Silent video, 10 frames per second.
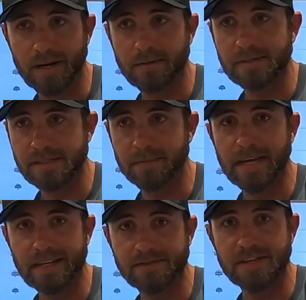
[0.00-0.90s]
He was the
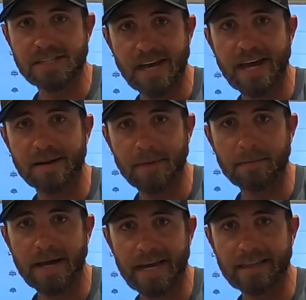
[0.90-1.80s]
biggest fish I had in my
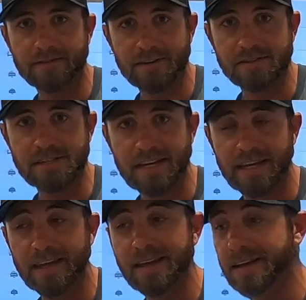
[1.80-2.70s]
bag the first
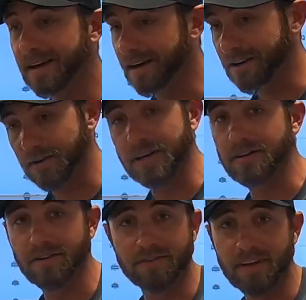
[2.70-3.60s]
day. A
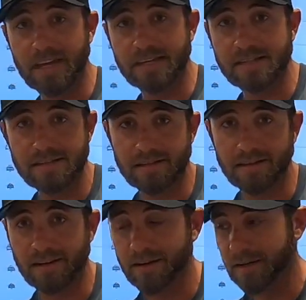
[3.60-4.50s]
critical fish, you know,